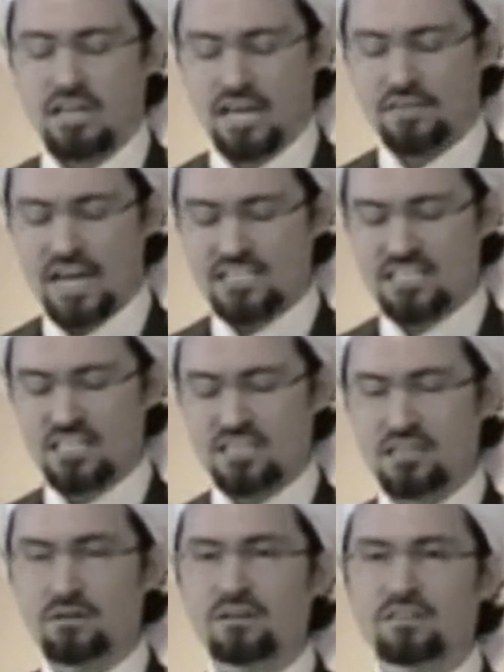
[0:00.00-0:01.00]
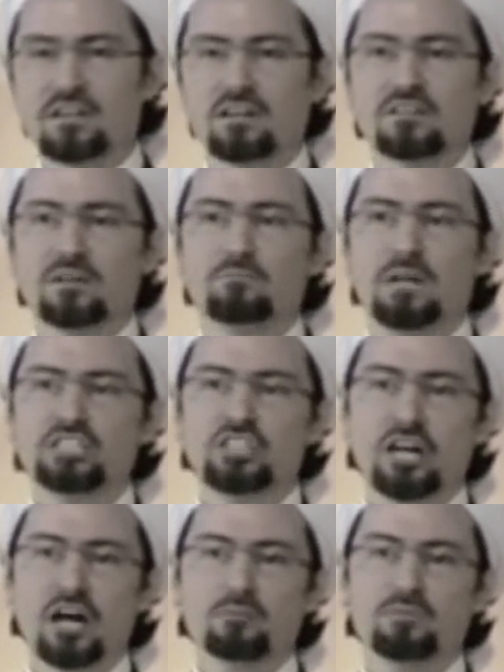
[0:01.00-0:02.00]
And that's the
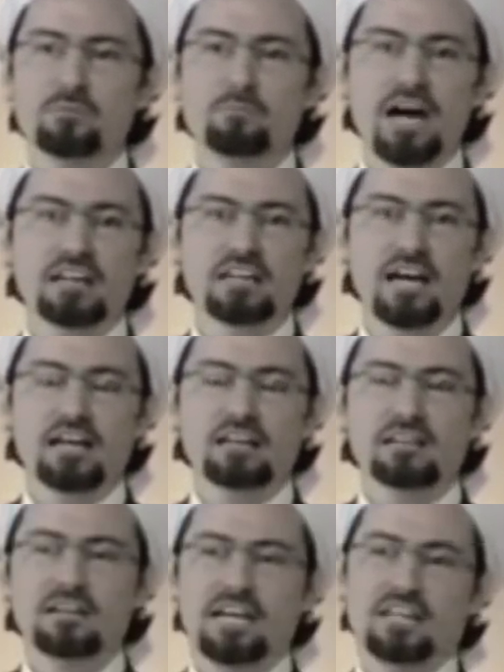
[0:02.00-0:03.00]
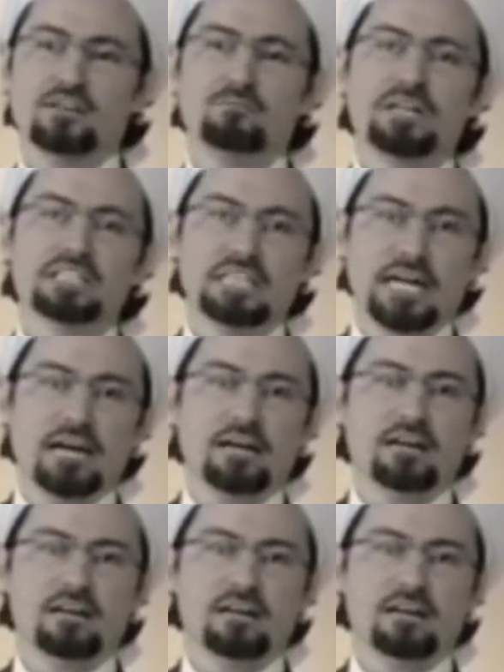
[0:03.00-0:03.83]
mashrab, the ma'kal, and the mankah.